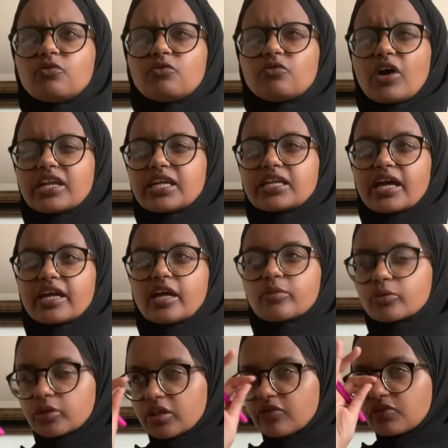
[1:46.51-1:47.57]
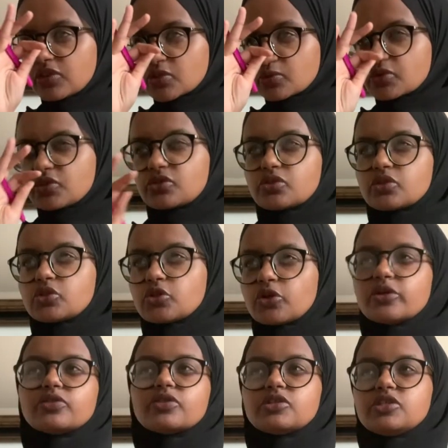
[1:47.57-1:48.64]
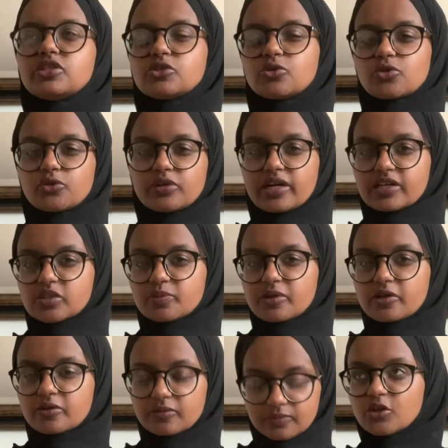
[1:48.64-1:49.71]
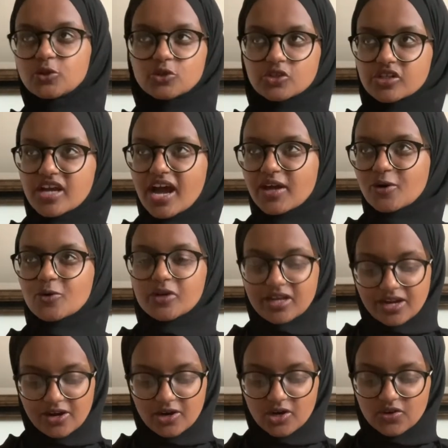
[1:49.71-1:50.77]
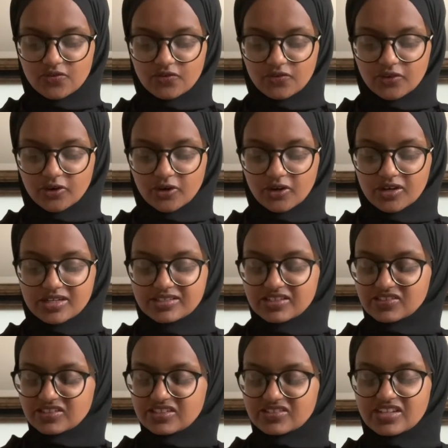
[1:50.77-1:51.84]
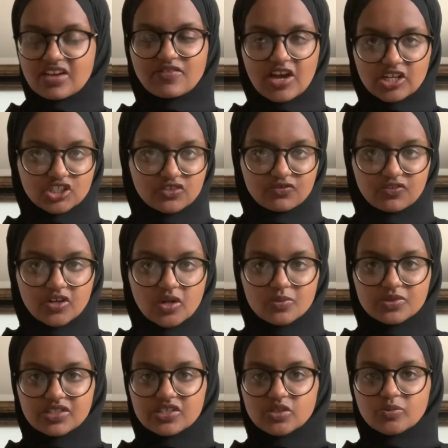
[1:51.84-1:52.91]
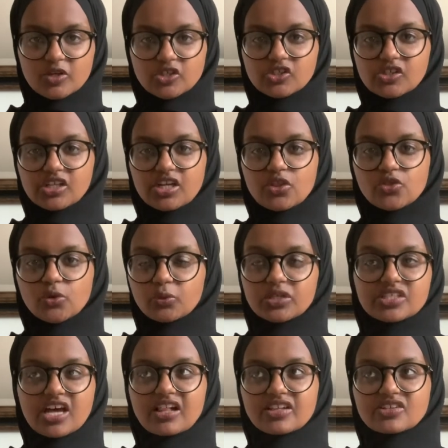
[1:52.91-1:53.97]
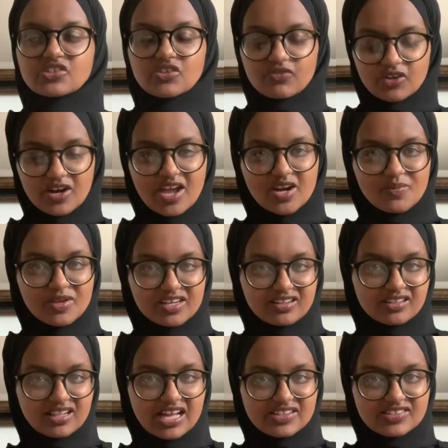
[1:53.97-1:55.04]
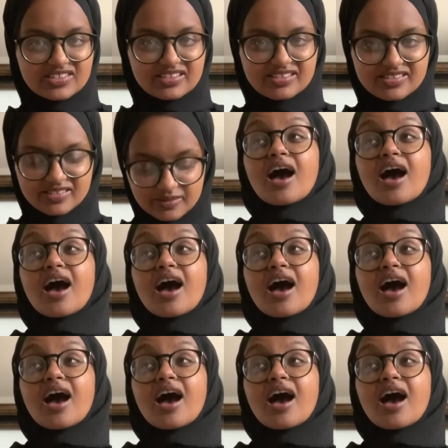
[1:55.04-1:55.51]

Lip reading: Friday night. I believe this was during the D23 Expo. Usually I don't care for Disney's live action films, especially the retellings of their animated classics.